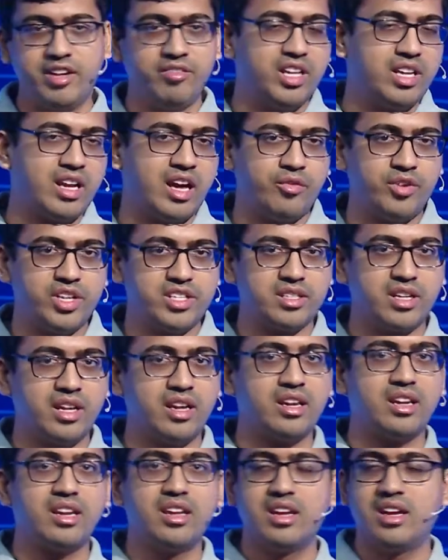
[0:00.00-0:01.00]
believed in our
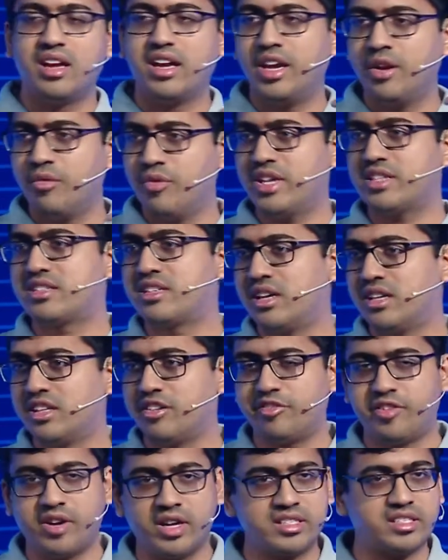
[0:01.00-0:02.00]
vision,
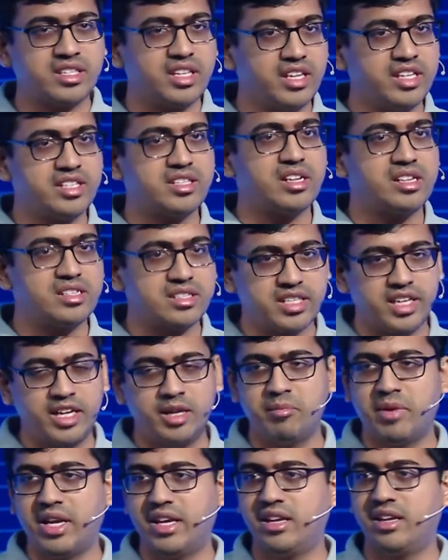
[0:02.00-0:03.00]
invested the first initial
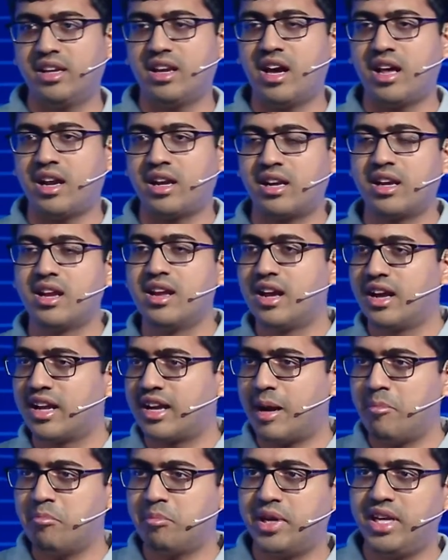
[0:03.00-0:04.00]
seed money in our
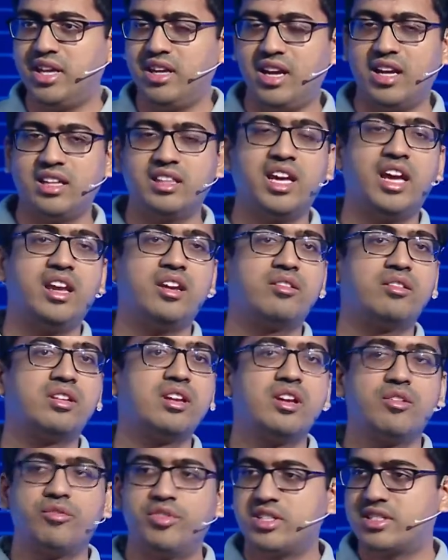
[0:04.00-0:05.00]
company, and
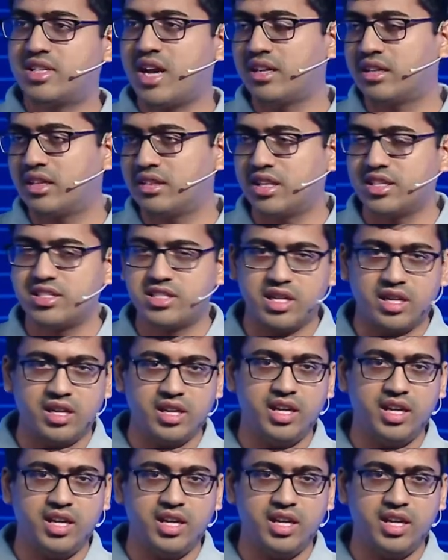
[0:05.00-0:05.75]
then we started the